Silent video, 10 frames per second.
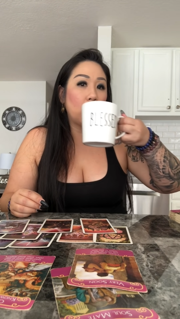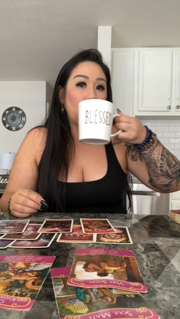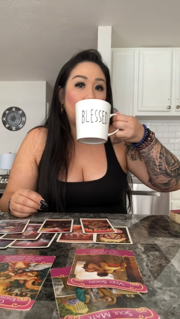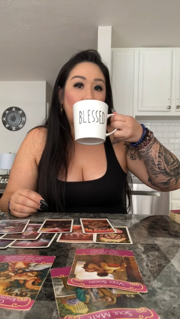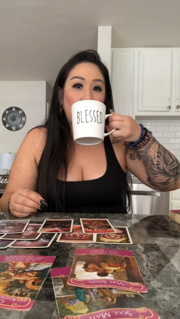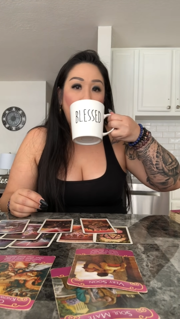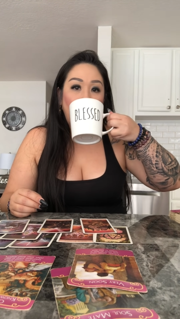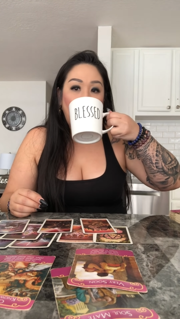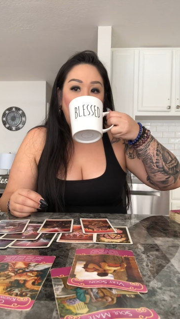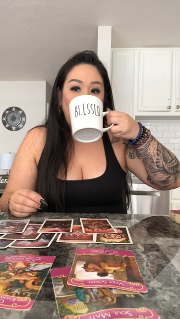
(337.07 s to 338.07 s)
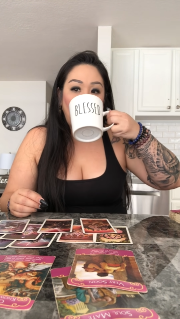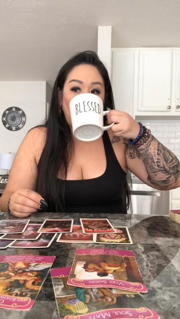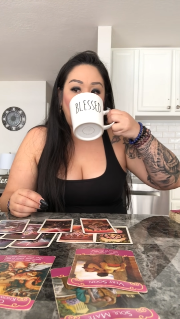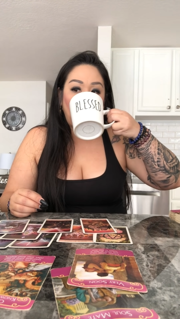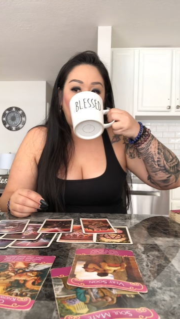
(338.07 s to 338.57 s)

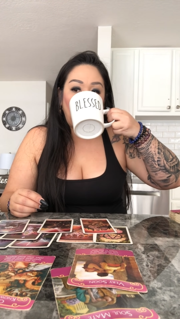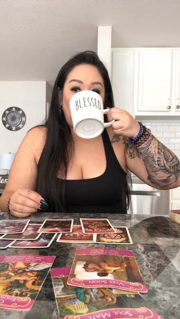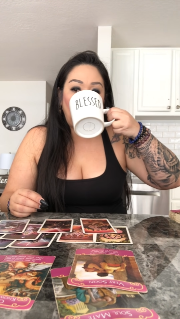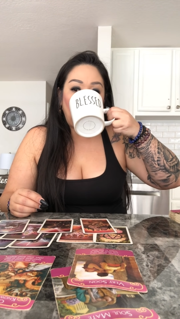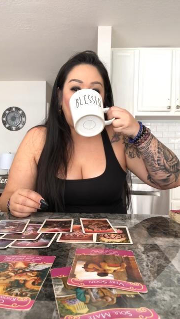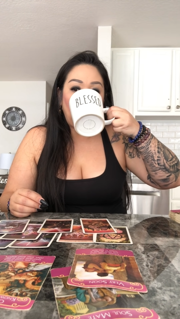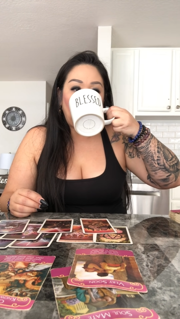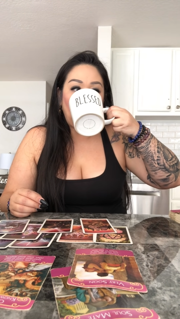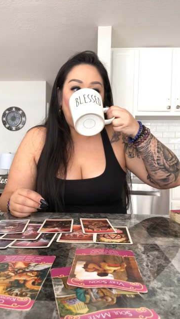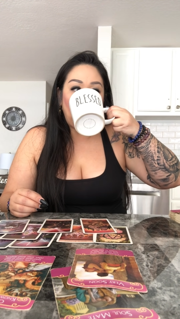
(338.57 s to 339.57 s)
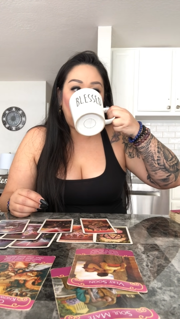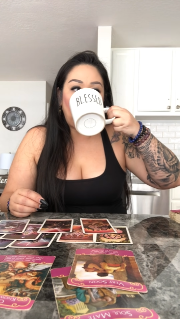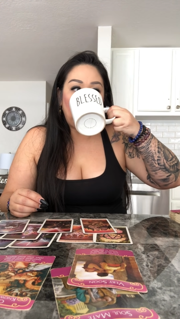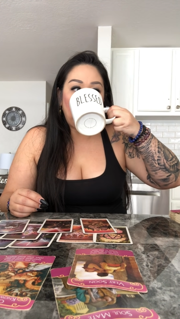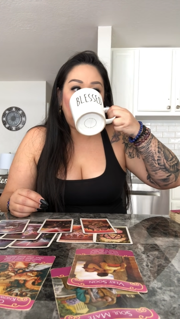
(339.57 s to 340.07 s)

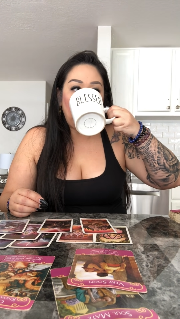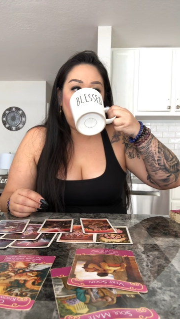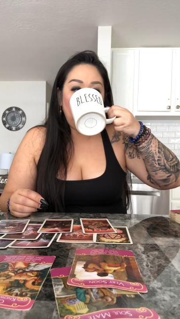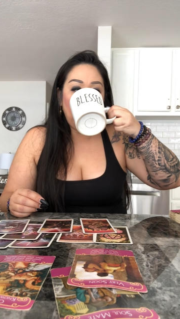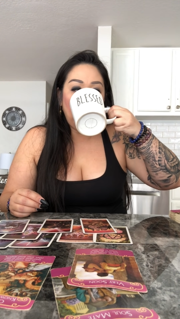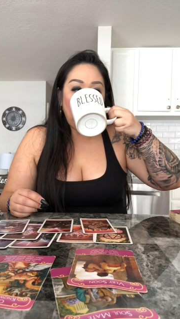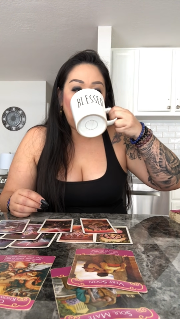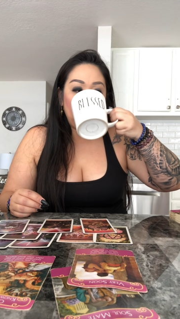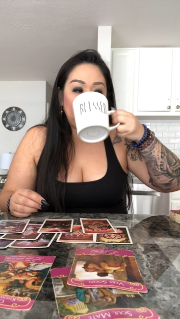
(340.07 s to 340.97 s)
(silence)